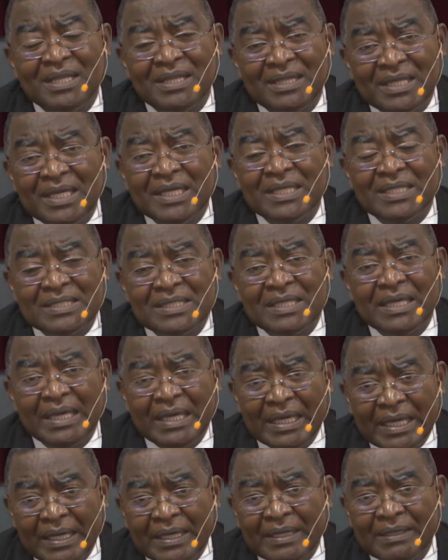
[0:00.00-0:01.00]
things
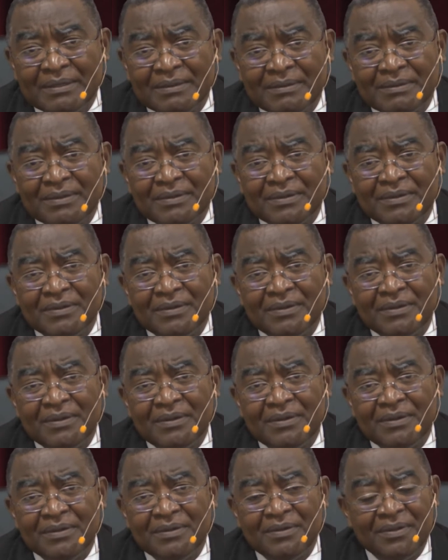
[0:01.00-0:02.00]
here.
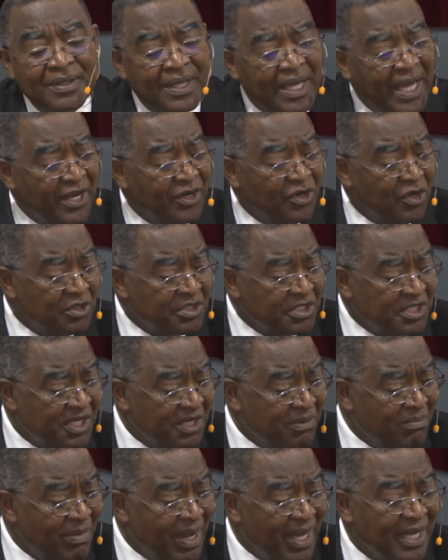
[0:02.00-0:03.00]
They are not
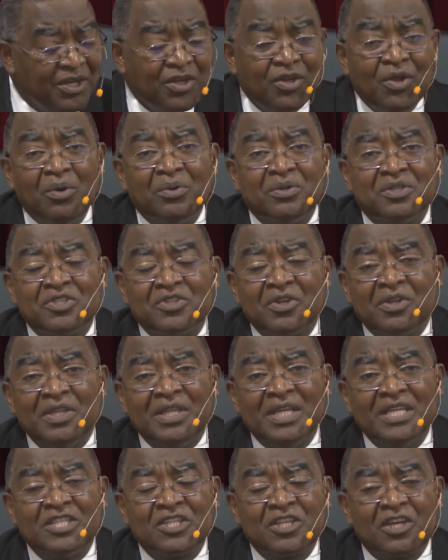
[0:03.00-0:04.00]
in my notes on
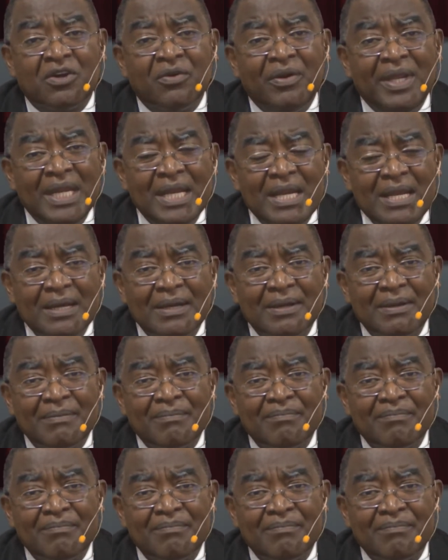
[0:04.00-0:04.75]
the screen,